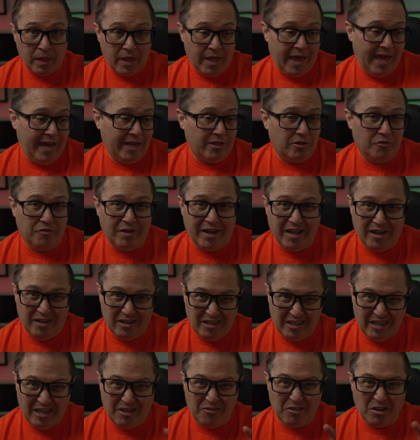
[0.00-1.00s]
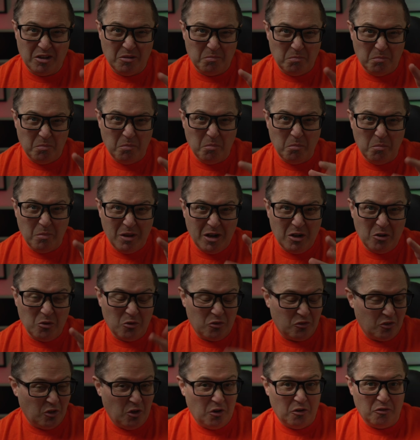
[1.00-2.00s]
activated it, and give it a minute or
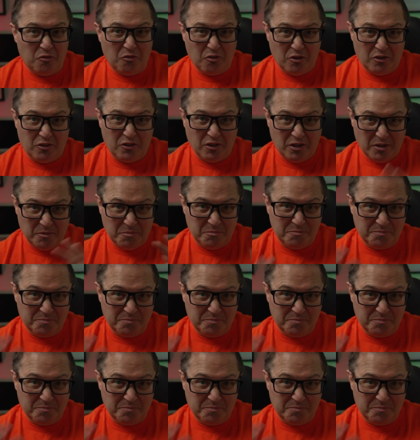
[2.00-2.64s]
so for it to